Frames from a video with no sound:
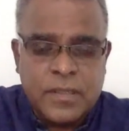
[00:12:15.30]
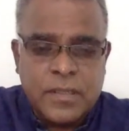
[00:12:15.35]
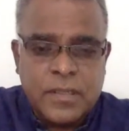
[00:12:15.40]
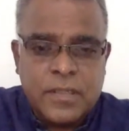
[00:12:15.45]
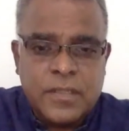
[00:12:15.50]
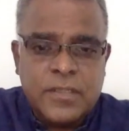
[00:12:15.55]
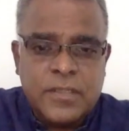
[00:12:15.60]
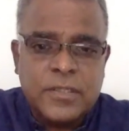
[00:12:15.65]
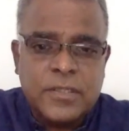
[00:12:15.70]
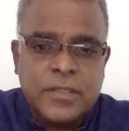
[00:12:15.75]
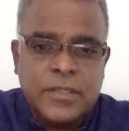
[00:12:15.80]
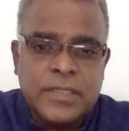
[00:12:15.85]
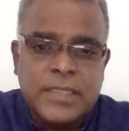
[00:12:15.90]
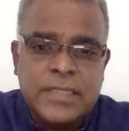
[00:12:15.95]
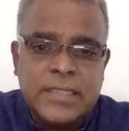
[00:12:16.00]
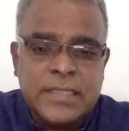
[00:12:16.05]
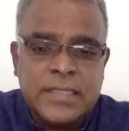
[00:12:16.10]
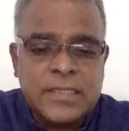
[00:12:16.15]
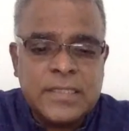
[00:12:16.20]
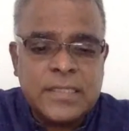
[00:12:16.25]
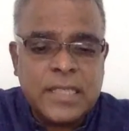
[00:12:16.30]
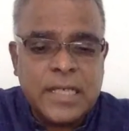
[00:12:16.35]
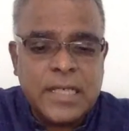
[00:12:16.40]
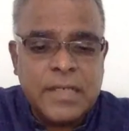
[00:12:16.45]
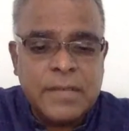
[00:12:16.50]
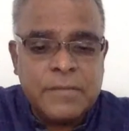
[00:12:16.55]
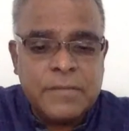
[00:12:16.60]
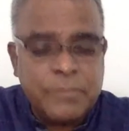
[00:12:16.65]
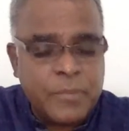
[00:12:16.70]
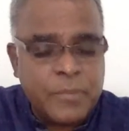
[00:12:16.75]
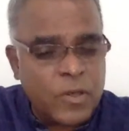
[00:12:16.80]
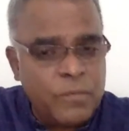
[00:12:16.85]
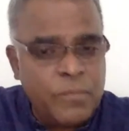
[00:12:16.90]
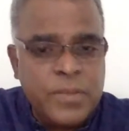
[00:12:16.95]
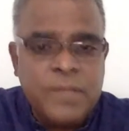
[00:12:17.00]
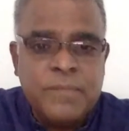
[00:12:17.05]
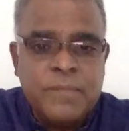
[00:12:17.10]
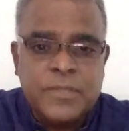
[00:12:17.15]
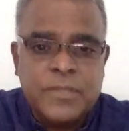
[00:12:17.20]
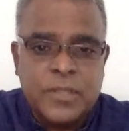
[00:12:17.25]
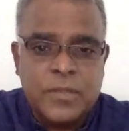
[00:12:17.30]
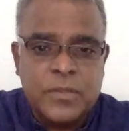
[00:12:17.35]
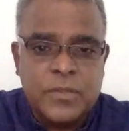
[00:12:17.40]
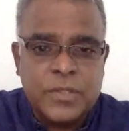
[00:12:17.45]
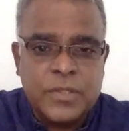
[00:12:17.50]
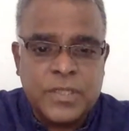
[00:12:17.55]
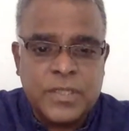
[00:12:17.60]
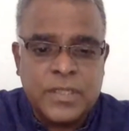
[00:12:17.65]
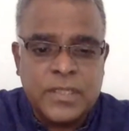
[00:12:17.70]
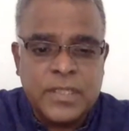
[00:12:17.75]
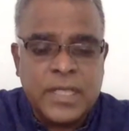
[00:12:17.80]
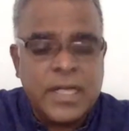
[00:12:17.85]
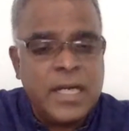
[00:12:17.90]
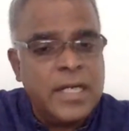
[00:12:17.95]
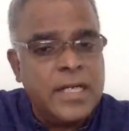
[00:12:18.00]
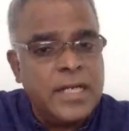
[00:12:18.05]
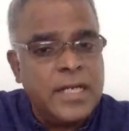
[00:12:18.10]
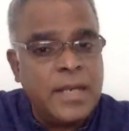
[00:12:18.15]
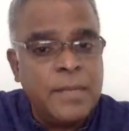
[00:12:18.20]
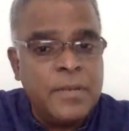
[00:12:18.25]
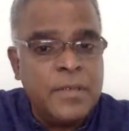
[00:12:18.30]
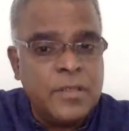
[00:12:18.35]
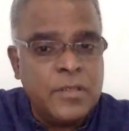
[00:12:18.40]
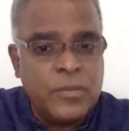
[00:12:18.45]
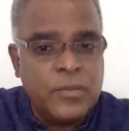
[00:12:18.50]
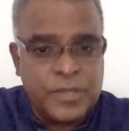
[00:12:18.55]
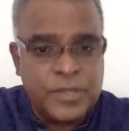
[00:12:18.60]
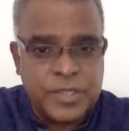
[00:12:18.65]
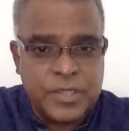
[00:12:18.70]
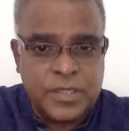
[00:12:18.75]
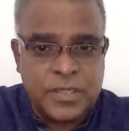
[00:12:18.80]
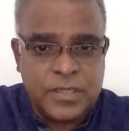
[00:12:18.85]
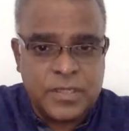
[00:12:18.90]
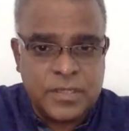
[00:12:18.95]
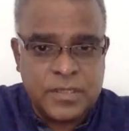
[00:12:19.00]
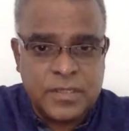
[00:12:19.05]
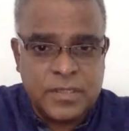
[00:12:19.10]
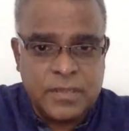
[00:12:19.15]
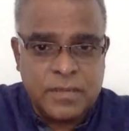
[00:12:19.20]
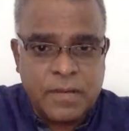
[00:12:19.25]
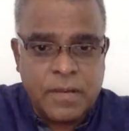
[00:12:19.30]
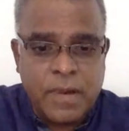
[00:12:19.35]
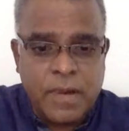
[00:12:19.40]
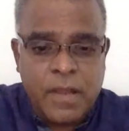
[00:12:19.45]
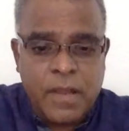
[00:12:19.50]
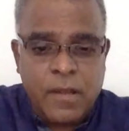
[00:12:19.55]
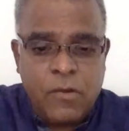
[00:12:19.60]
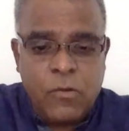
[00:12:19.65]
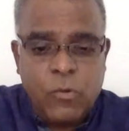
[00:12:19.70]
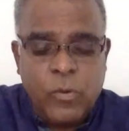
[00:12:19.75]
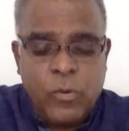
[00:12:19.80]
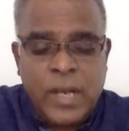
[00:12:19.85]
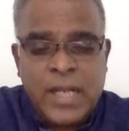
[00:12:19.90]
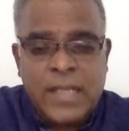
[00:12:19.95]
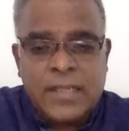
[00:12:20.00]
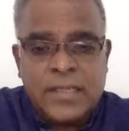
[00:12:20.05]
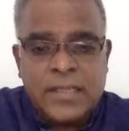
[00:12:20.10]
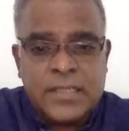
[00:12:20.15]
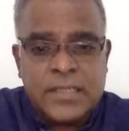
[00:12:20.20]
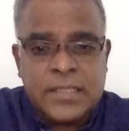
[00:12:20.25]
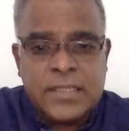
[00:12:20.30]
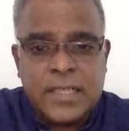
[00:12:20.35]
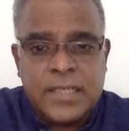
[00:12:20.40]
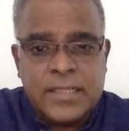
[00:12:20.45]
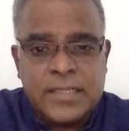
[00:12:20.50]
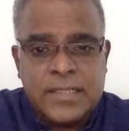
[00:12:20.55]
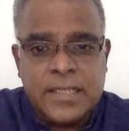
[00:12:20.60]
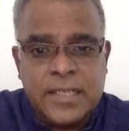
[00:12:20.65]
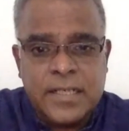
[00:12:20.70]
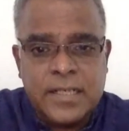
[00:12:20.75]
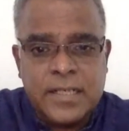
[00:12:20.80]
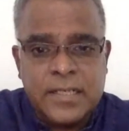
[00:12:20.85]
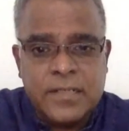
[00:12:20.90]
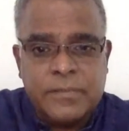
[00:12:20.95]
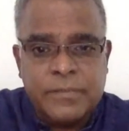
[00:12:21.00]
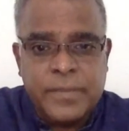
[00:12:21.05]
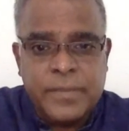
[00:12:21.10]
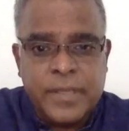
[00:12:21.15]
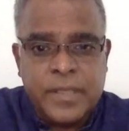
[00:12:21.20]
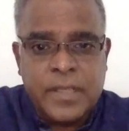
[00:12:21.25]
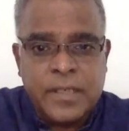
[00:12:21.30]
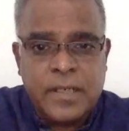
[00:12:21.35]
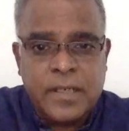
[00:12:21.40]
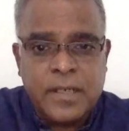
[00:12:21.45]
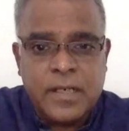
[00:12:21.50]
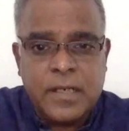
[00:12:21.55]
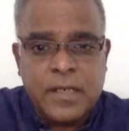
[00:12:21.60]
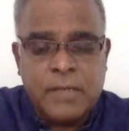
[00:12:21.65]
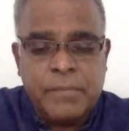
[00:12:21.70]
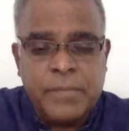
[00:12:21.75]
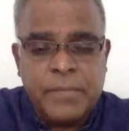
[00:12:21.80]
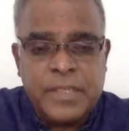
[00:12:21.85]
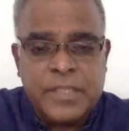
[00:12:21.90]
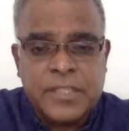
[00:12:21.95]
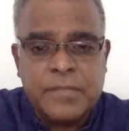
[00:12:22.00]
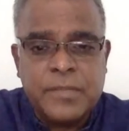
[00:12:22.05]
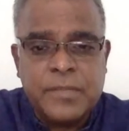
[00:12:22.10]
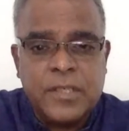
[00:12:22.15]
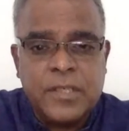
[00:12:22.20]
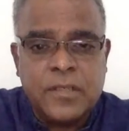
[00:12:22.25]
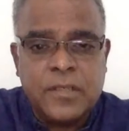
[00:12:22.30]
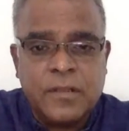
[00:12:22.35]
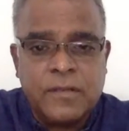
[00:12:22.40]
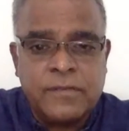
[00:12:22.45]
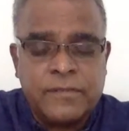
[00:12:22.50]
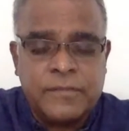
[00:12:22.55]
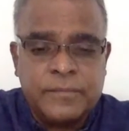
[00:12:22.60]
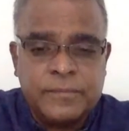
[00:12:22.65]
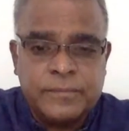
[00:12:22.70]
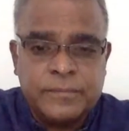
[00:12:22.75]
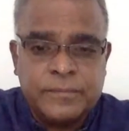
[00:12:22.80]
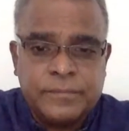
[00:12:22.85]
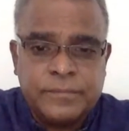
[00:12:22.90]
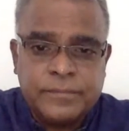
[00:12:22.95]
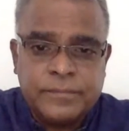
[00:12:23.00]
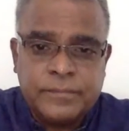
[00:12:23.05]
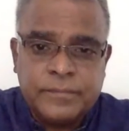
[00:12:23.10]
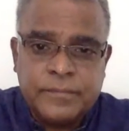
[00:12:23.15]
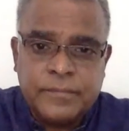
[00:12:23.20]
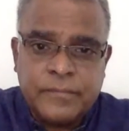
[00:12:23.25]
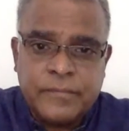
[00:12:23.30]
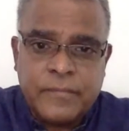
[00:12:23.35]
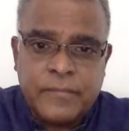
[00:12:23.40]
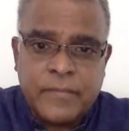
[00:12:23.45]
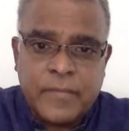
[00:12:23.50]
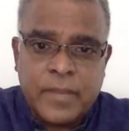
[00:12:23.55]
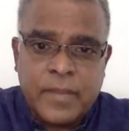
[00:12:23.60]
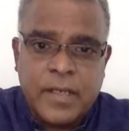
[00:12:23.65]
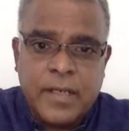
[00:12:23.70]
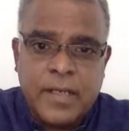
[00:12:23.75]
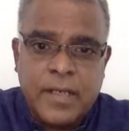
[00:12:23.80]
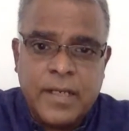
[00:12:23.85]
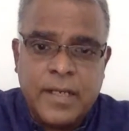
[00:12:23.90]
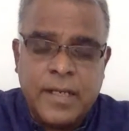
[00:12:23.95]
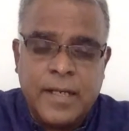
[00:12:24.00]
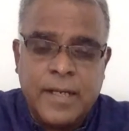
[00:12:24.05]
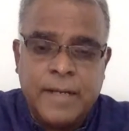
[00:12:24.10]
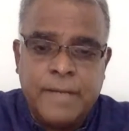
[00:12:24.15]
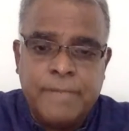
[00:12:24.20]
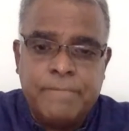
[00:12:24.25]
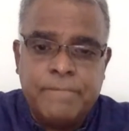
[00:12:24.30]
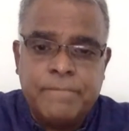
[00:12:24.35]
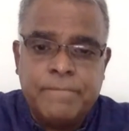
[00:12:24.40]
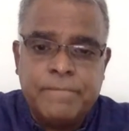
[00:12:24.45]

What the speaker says: So this is a problem solution. There are double questions. Wealth is considered to be a measurement of um,